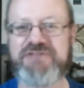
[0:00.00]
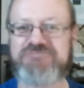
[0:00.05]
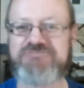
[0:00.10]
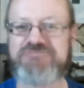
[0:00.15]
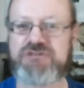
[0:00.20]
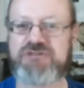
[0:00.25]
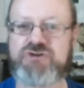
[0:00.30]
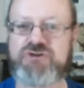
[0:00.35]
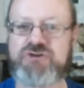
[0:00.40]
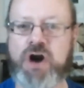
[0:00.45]

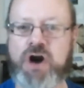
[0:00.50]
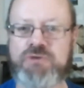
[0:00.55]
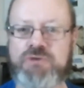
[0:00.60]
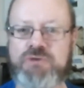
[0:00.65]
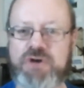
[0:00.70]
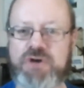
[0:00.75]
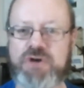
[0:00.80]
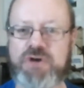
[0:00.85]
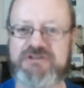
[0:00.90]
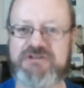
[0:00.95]
Star
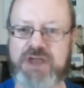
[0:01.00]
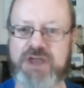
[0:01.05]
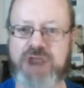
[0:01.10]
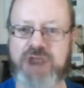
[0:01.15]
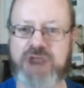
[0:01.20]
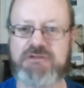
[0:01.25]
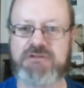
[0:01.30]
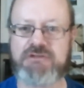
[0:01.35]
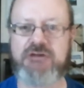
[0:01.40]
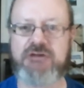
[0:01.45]
Wars,
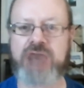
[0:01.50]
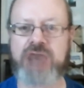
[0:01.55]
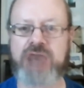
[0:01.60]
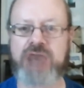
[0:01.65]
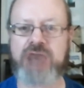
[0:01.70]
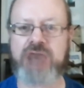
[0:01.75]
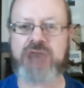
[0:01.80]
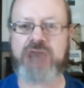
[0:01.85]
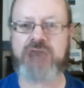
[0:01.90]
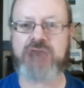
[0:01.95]
that
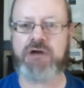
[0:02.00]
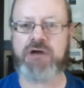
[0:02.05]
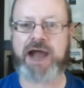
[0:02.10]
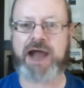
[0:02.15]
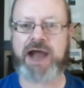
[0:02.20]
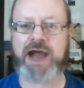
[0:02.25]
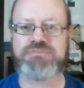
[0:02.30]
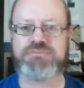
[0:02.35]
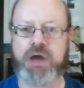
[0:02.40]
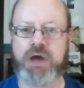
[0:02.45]
Admiral
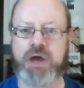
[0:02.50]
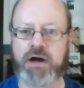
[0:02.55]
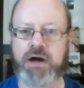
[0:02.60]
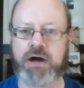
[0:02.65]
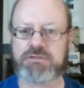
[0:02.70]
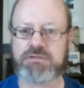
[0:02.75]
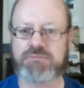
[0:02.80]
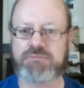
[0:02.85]
Akbar,